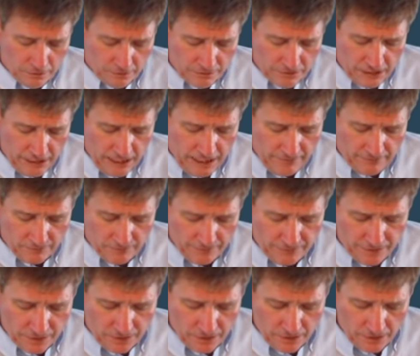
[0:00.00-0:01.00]
is going to have a
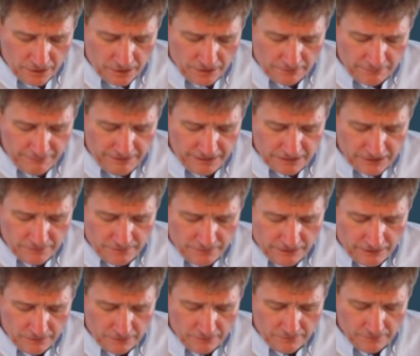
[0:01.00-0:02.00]
return on
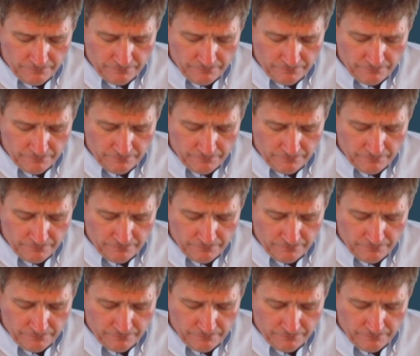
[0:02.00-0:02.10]
investment